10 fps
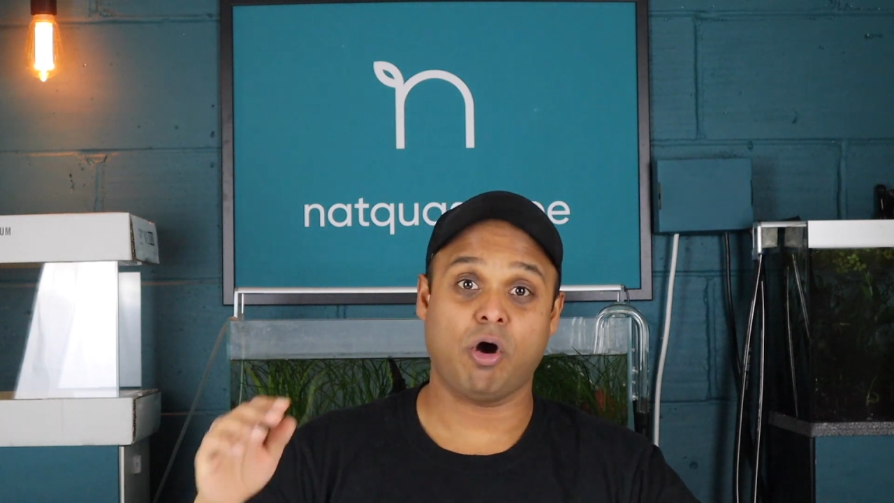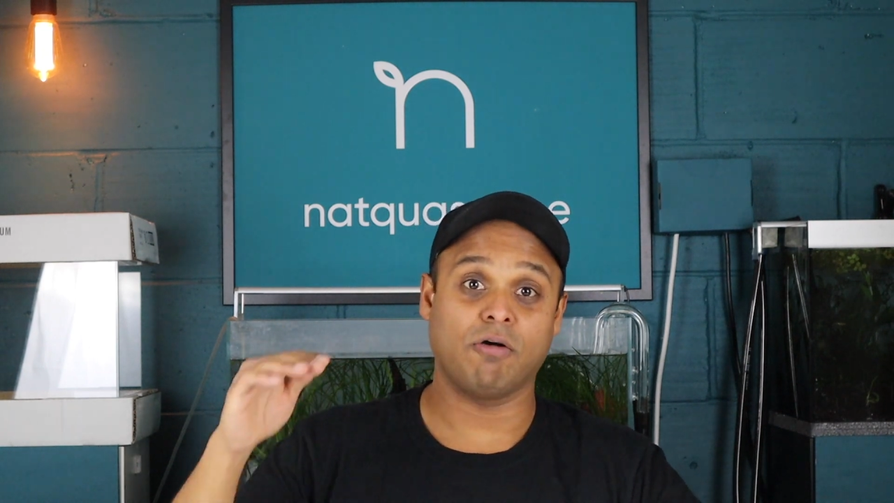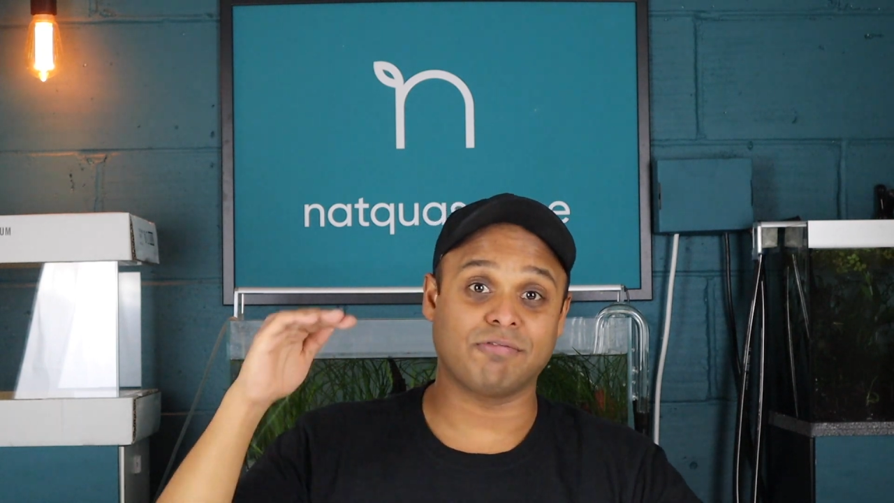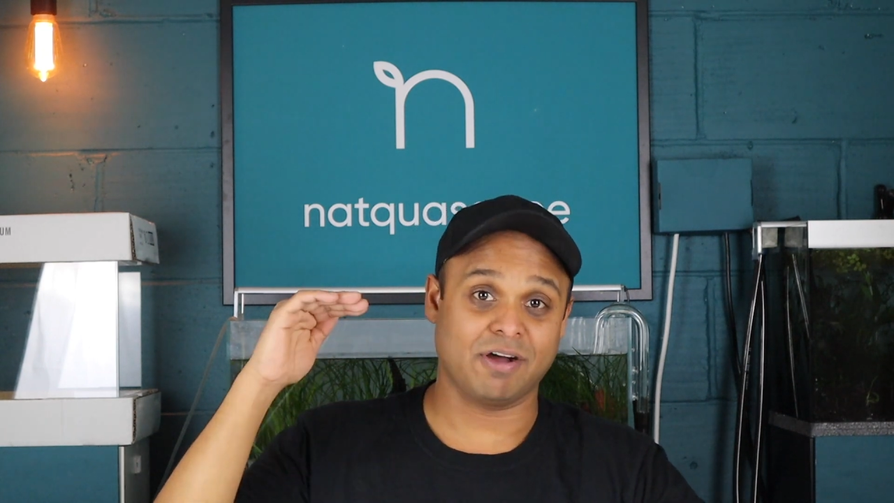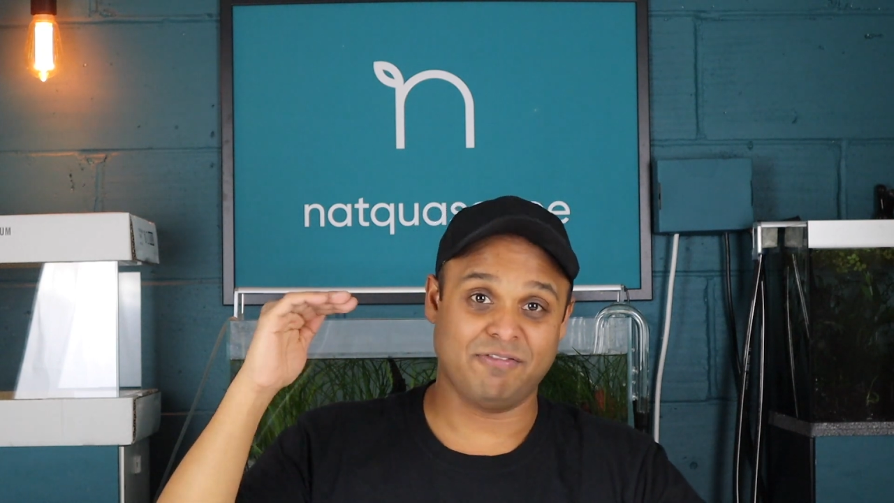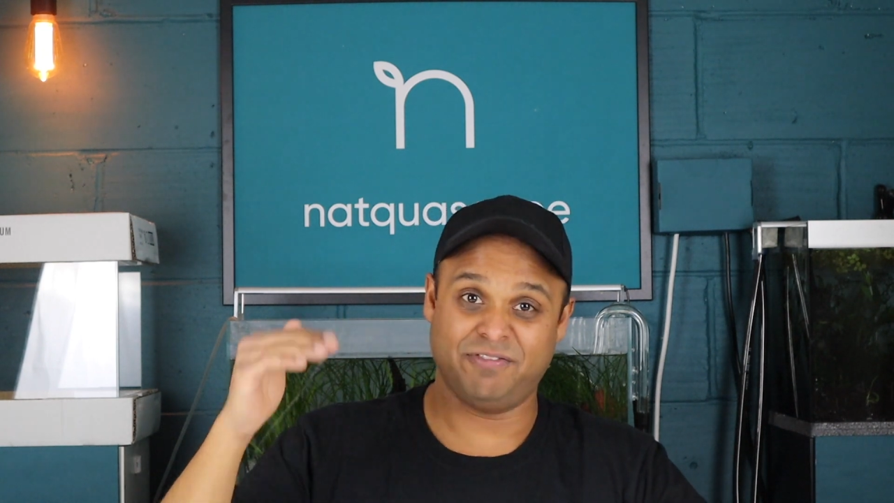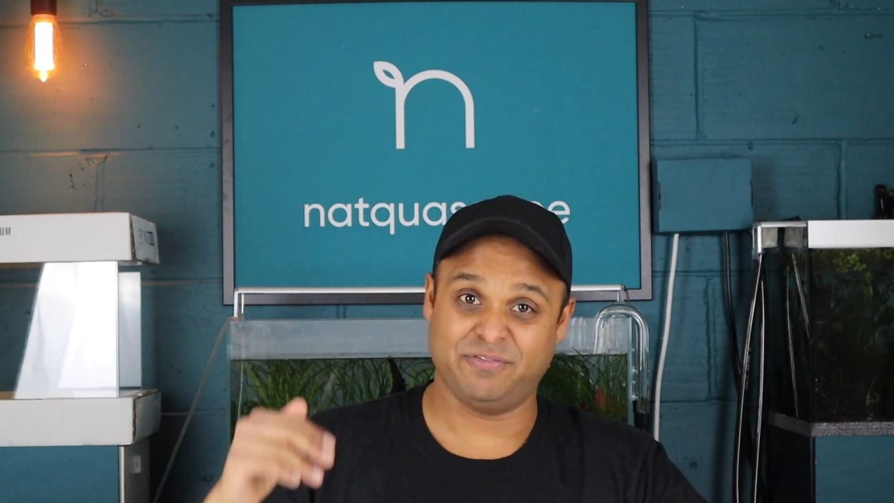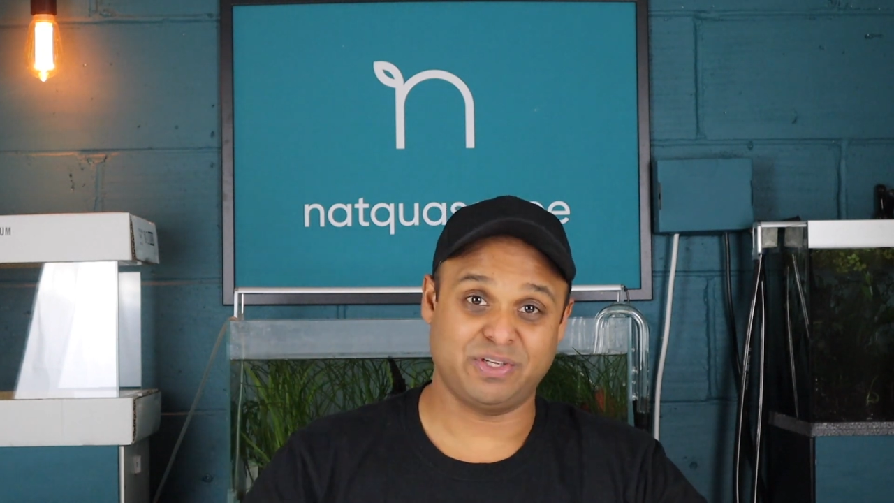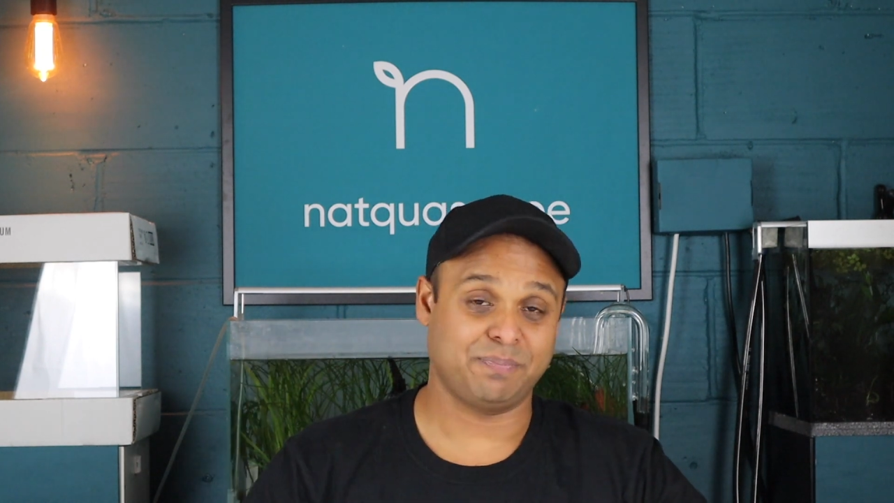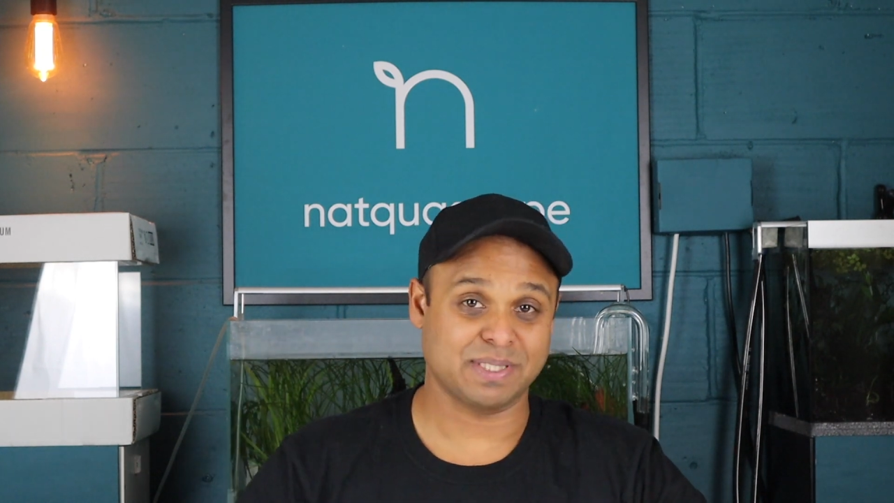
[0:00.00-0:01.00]
of
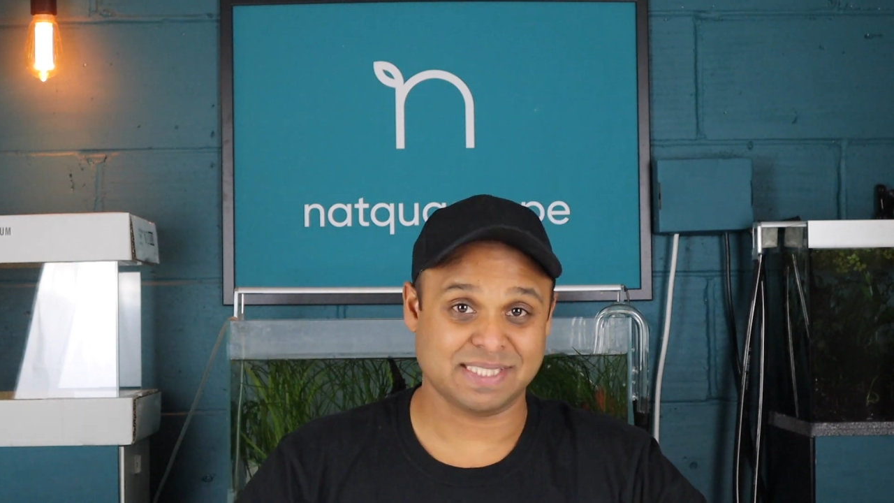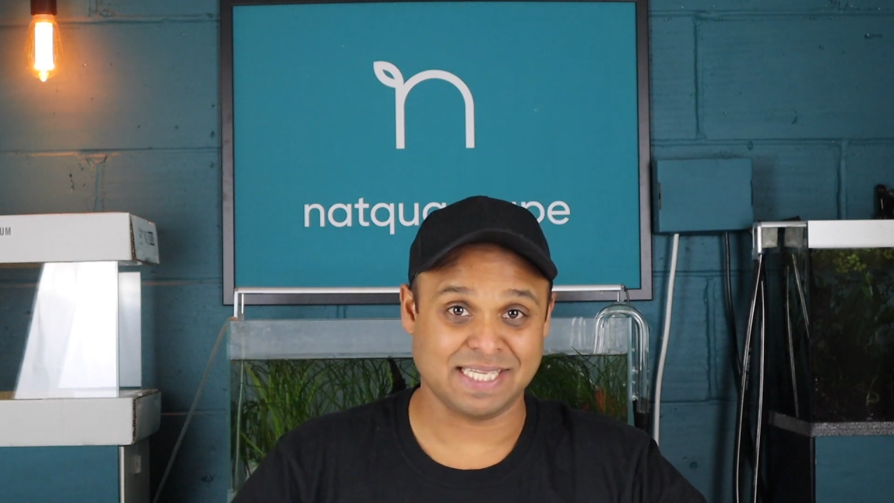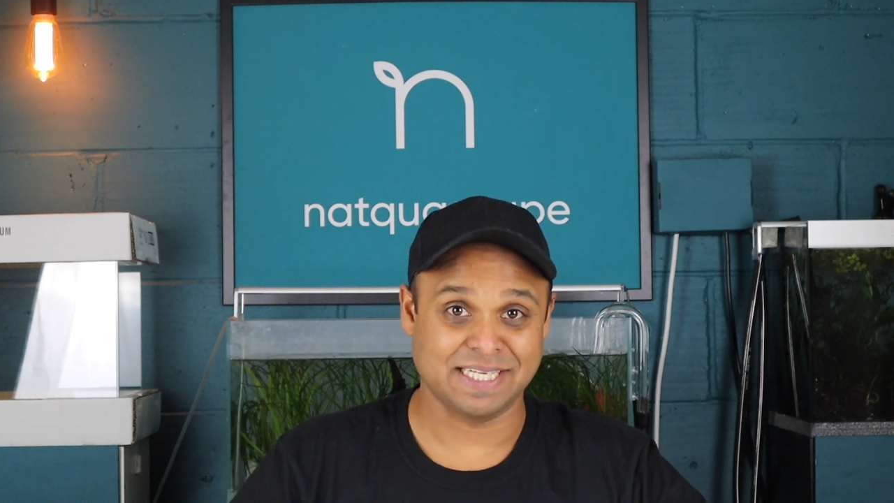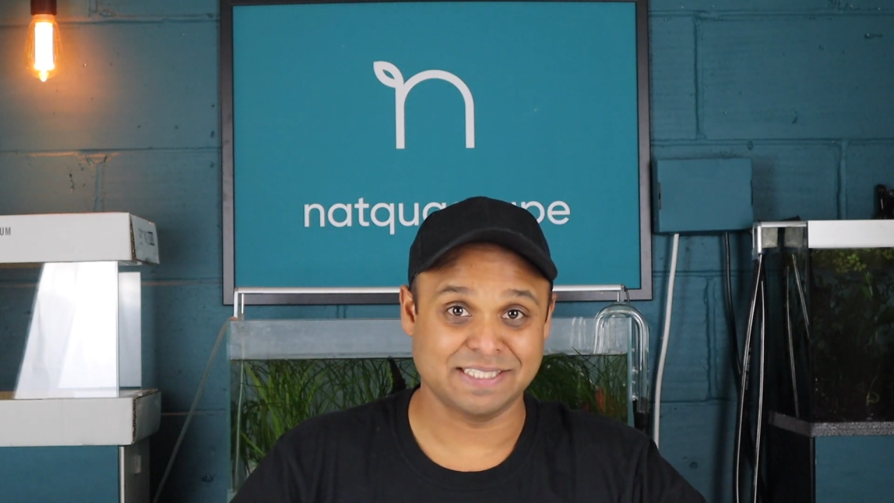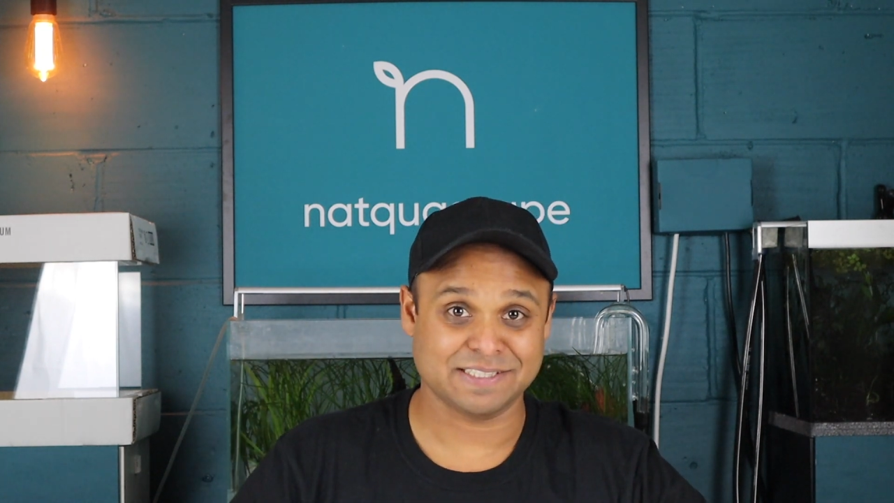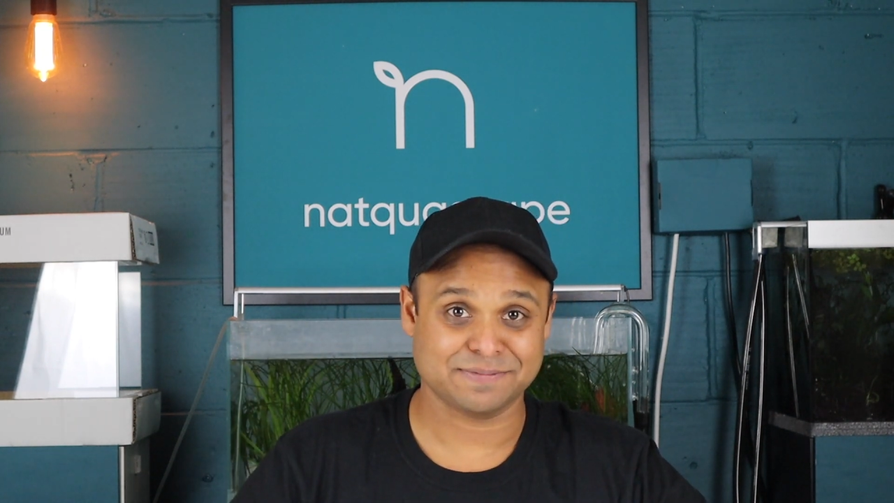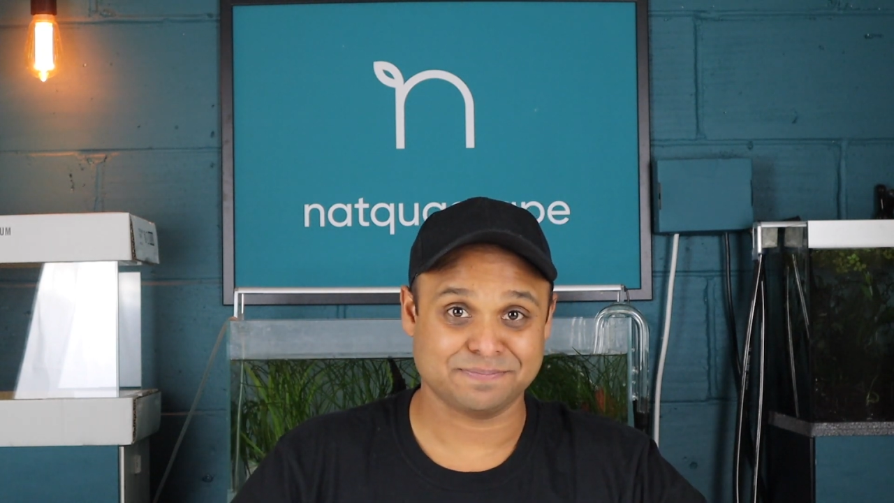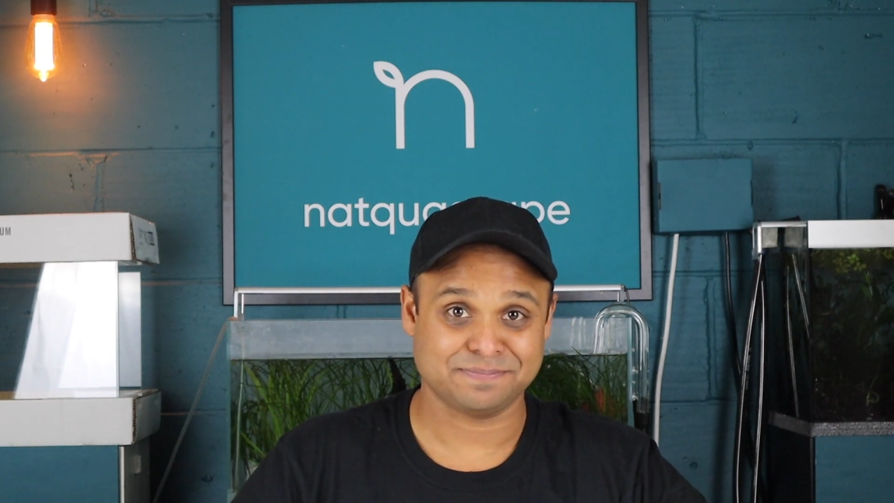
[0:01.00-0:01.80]
50%.